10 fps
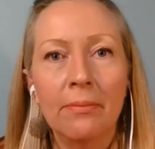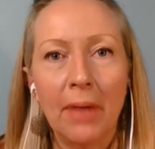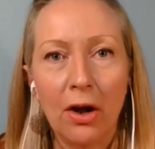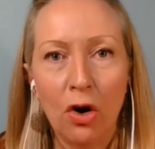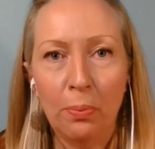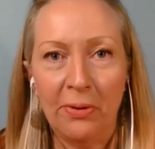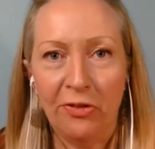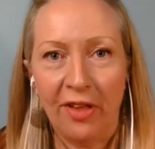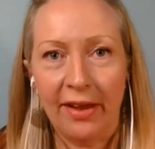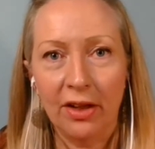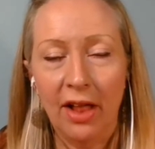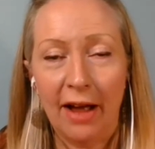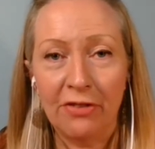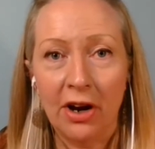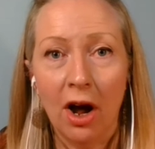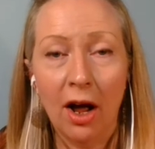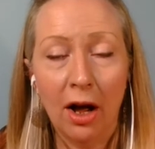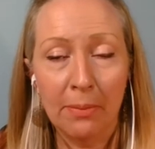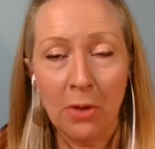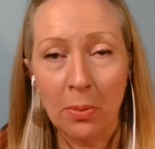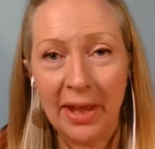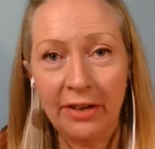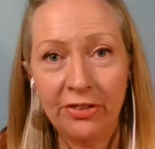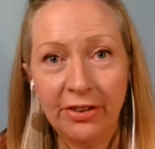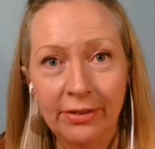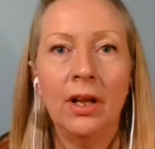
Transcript: my hope is that you'll have an aha moment